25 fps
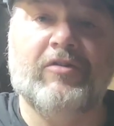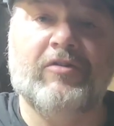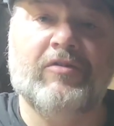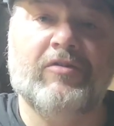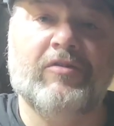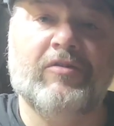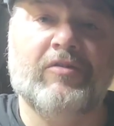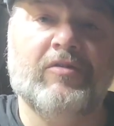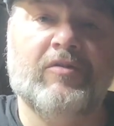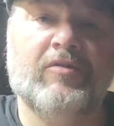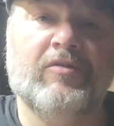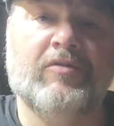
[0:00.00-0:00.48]

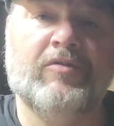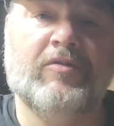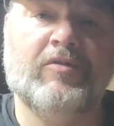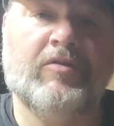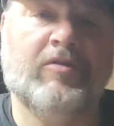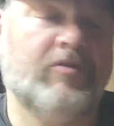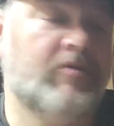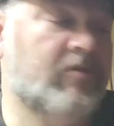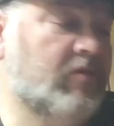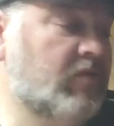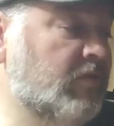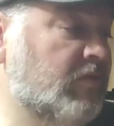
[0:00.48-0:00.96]

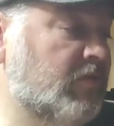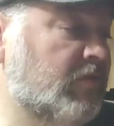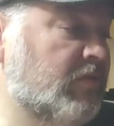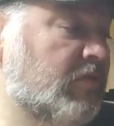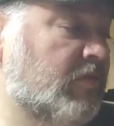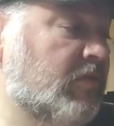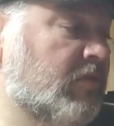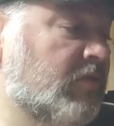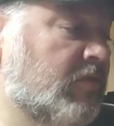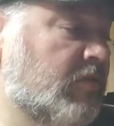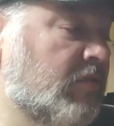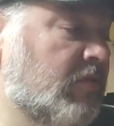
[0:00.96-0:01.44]

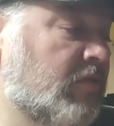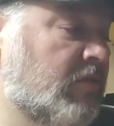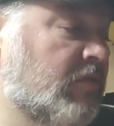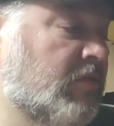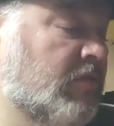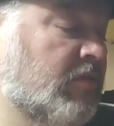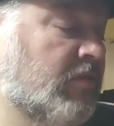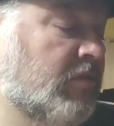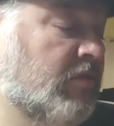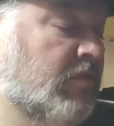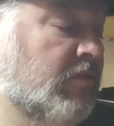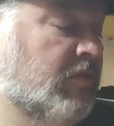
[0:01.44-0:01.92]

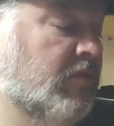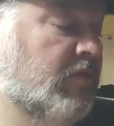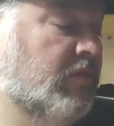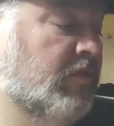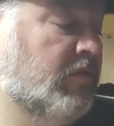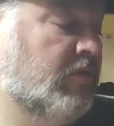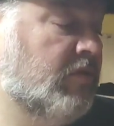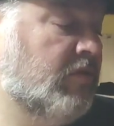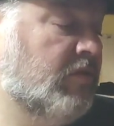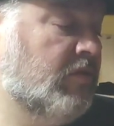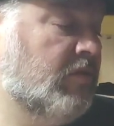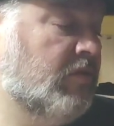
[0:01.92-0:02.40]

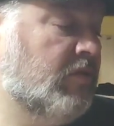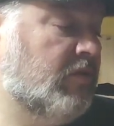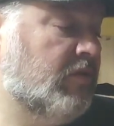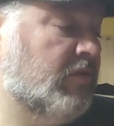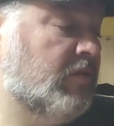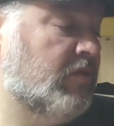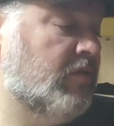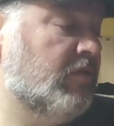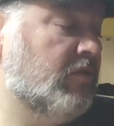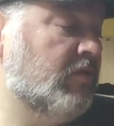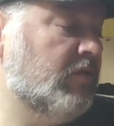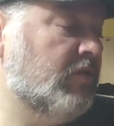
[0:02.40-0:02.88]

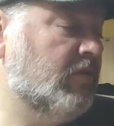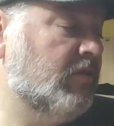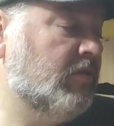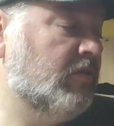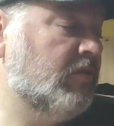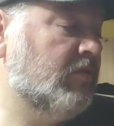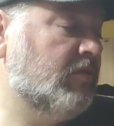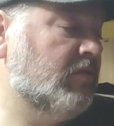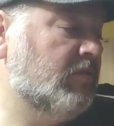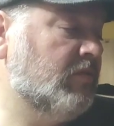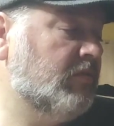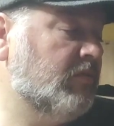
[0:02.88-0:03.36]

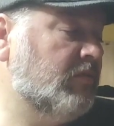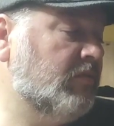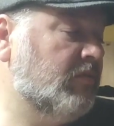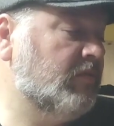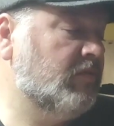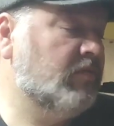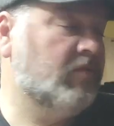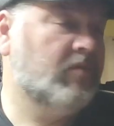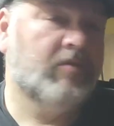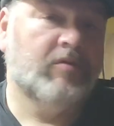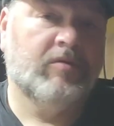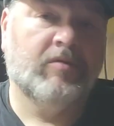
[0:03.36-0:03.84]

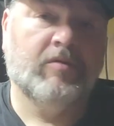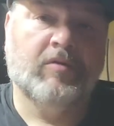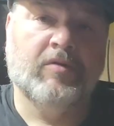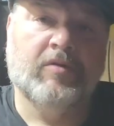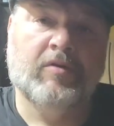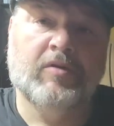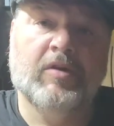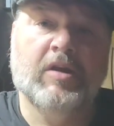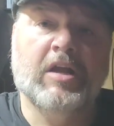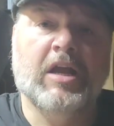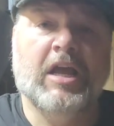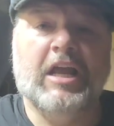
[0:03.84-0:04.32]

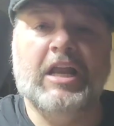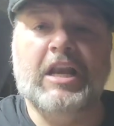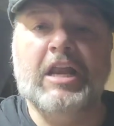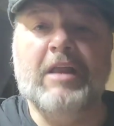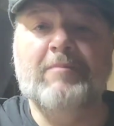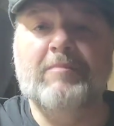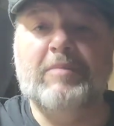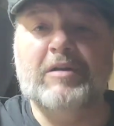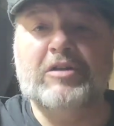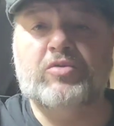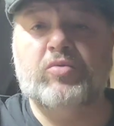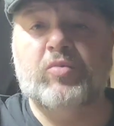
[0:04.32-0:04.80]
And
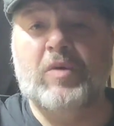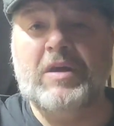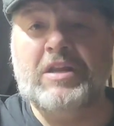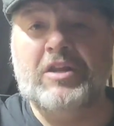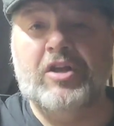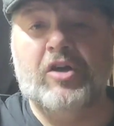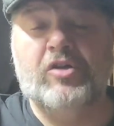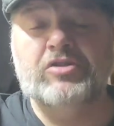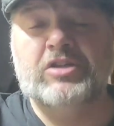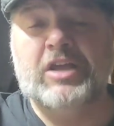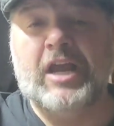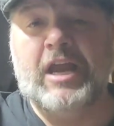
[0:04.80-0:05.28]
in between
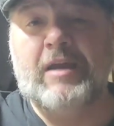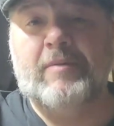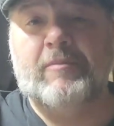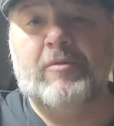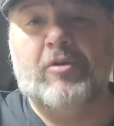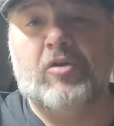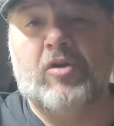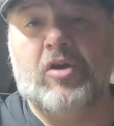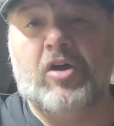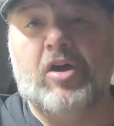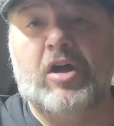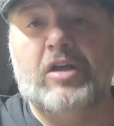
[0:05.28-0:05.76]
those
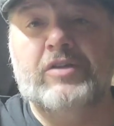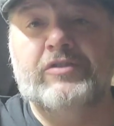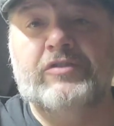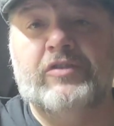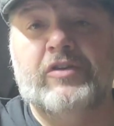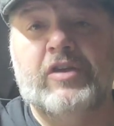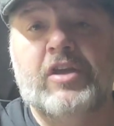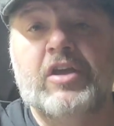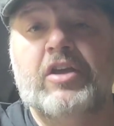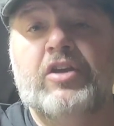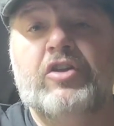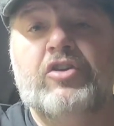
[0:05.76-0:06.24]

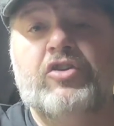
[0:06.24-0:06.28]
hammer-ons,